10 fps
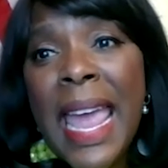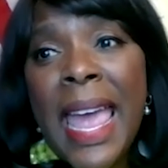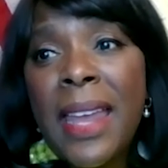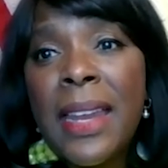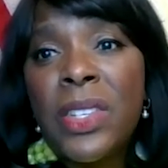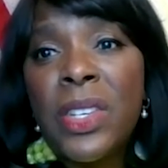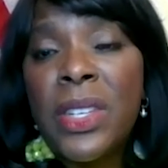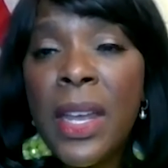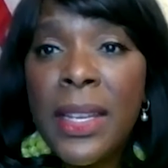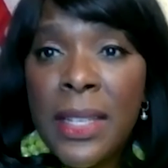And it's
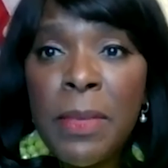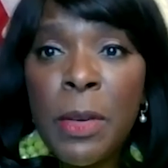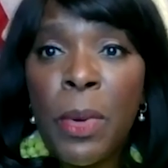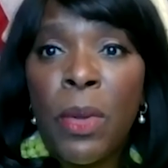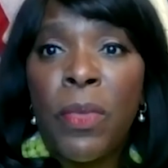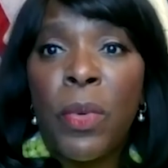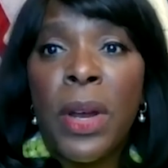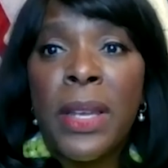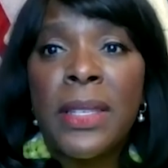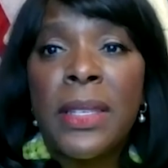just unacceptable
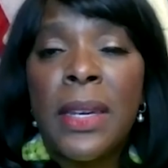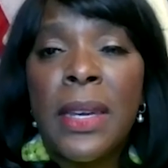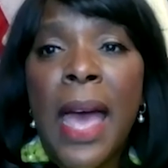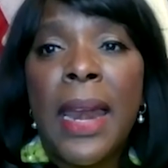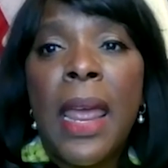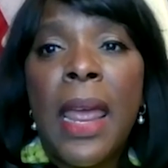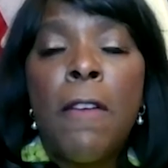for us to not